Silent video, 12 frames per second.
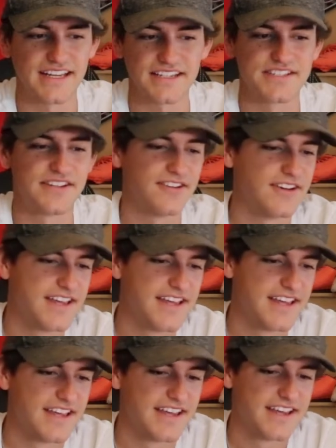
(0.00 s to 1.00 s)
so
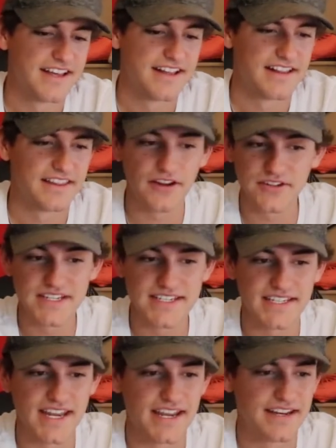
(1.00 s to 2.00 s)
that was
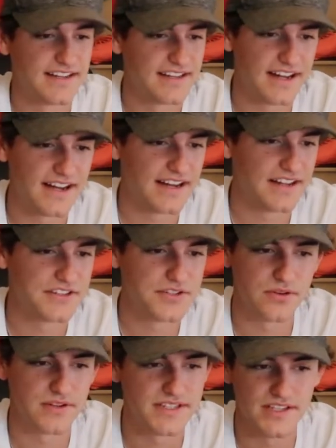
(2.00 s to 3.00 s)
insane. The
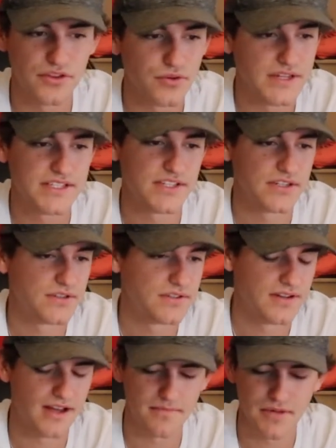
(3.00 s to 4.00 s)
score is
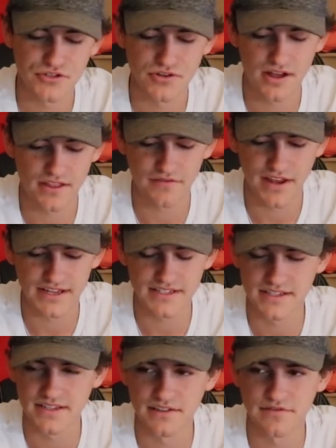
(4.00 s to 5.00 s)
3-2. Montreal
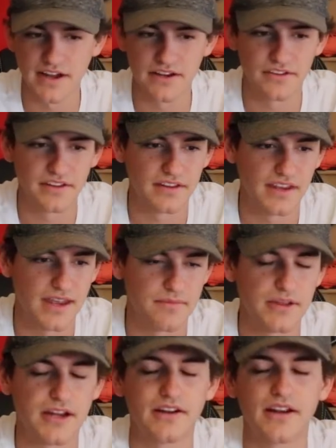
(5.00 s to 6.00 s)
advances in the final of the game
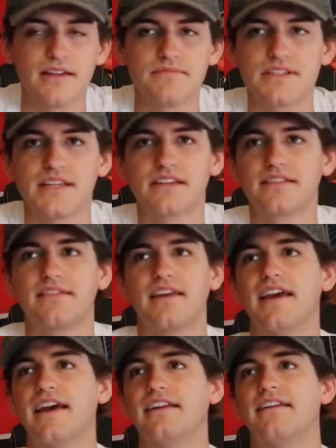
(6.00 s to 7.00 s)
there in Game 6.
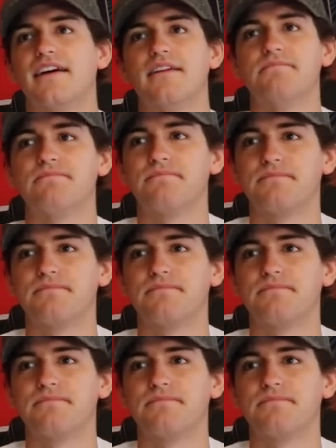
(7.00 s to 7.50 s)
And I